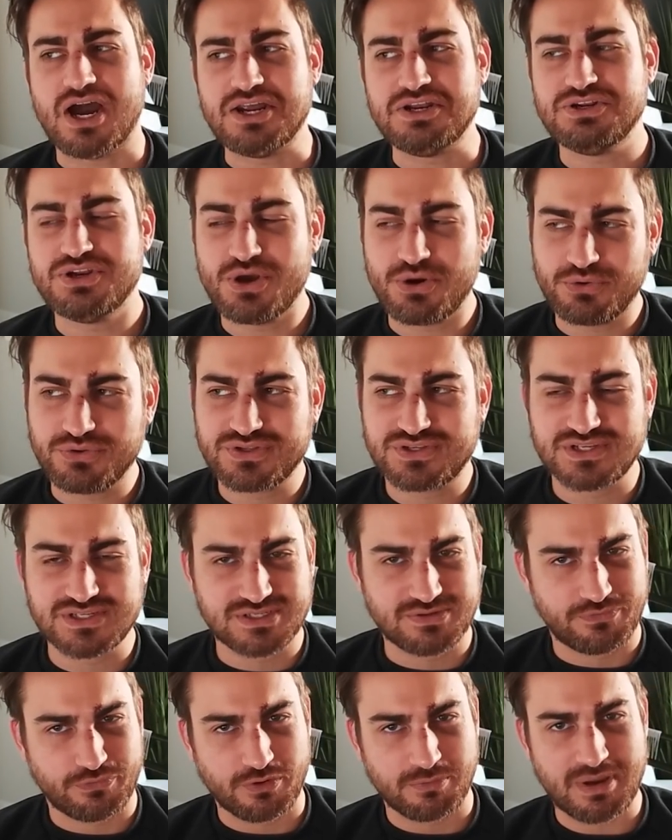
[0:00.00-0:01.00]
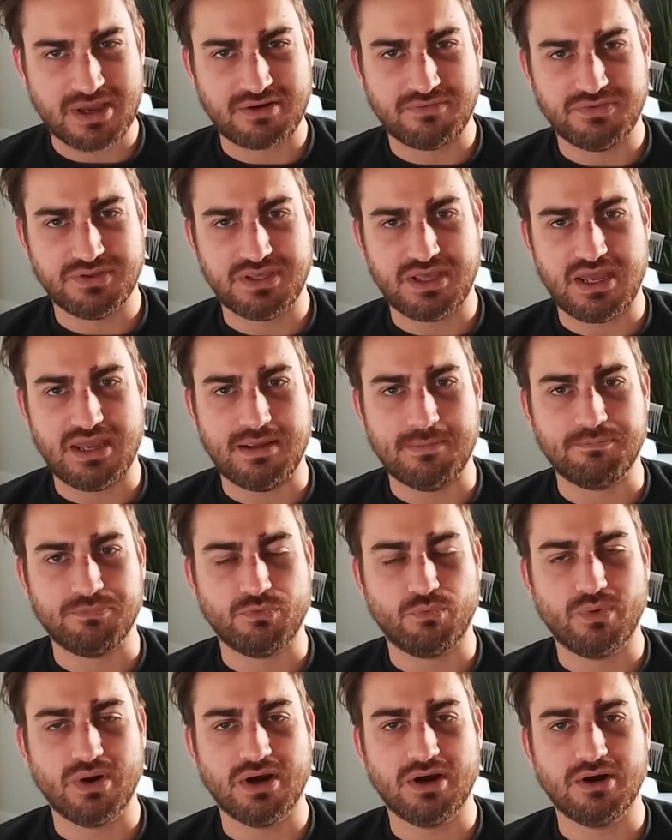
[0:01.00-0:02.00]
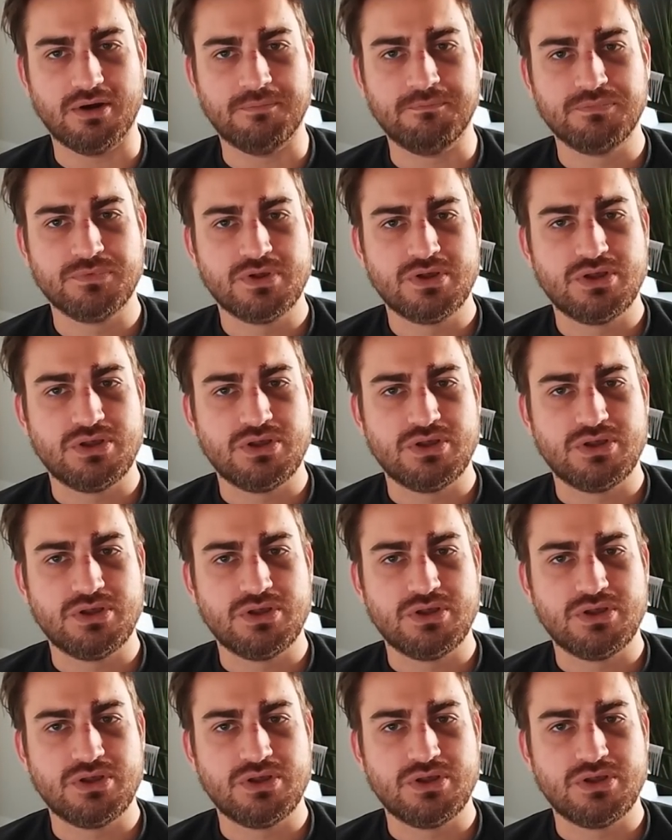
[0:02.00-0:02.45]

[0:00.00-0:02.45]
I know this is the format of the game where